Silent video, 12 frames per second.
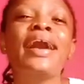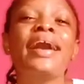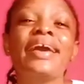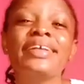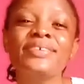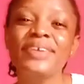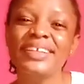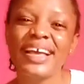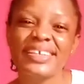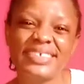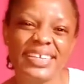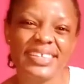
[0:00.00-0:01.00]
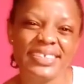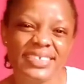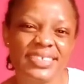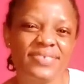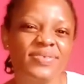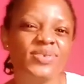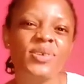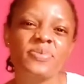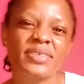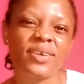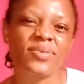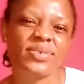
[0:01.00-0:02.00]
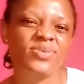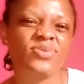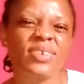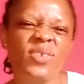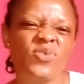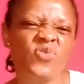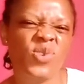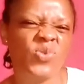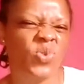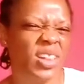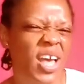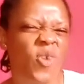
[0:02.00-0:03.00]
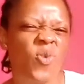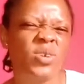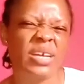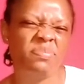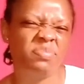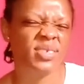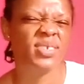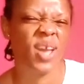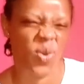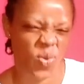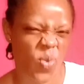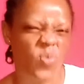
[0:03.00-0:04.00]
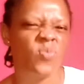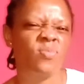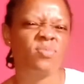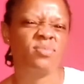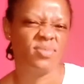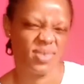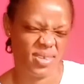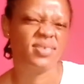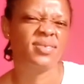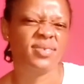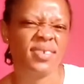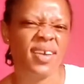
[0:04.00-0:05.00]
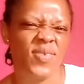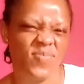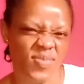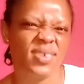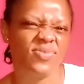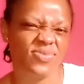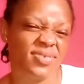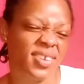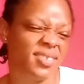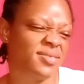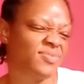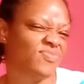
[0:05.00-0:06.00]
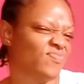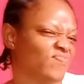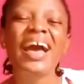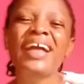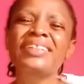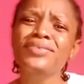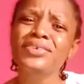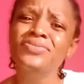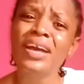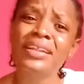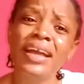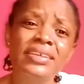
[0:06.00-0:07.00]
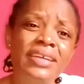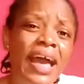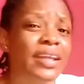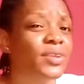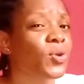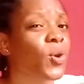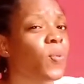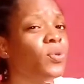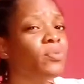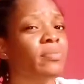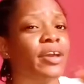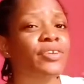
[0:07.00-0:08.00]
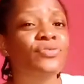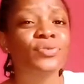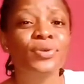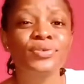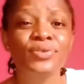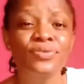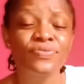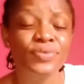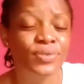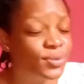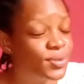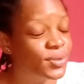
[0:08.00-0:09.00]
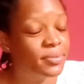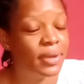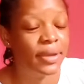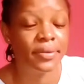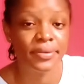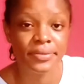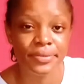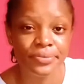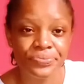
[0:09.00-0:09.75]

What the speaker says: Anywhere they are selling it, if it's not important, we're gonna look for it online, order plenty and come. Yes, I will make him do that. And I just realized that I did not upload my introduction video. Oh my god.